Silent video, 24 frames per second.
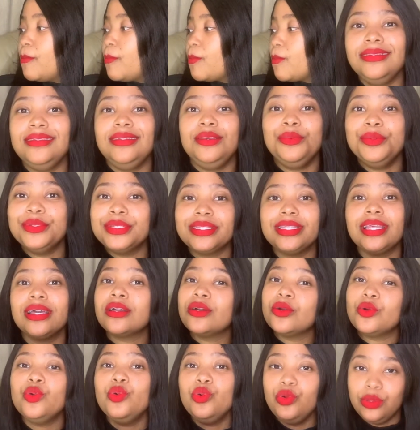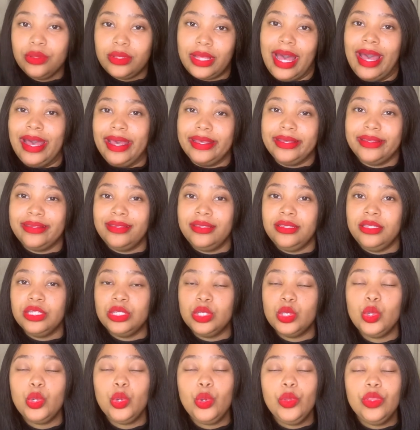He was like a cool guy, you
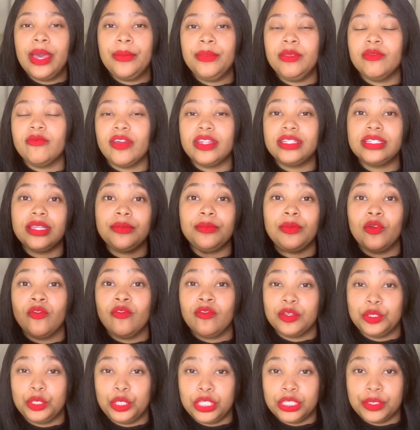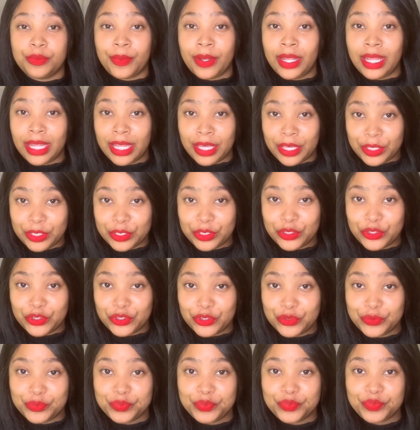know. He invited me over to his
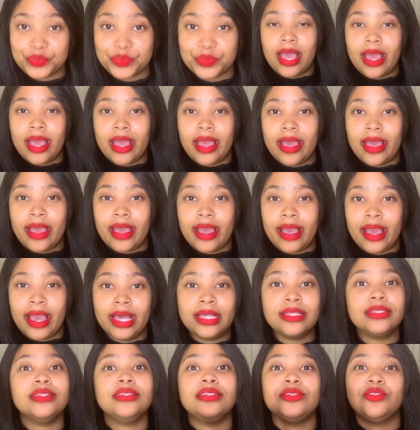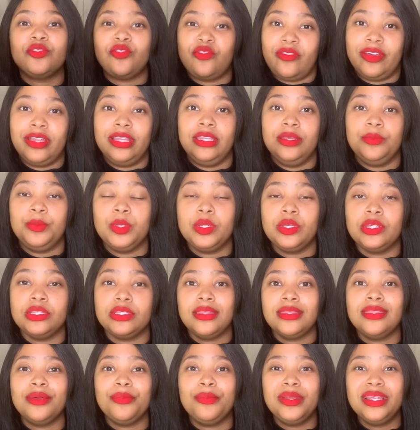place. Guys, this is so funny because
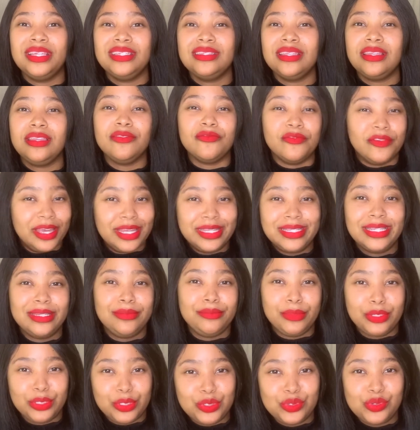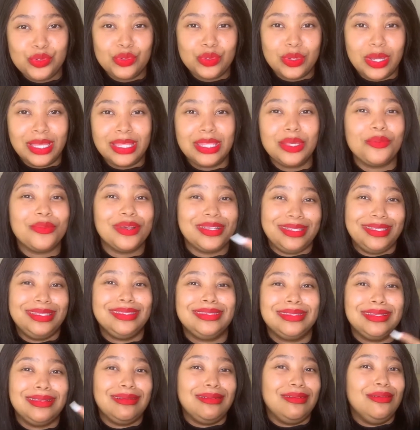the place that he invited me to, I think was his
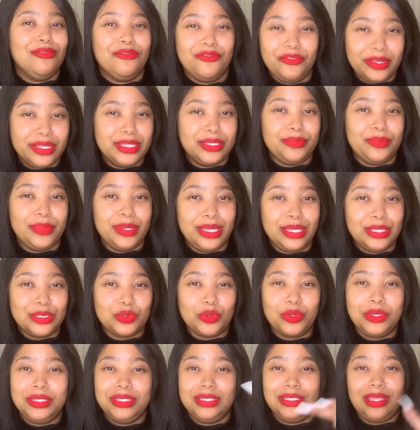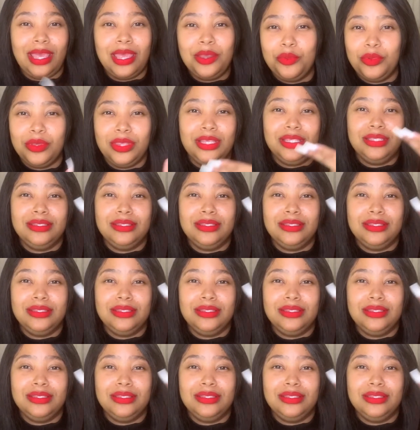girlfriend's place, or he stayed with his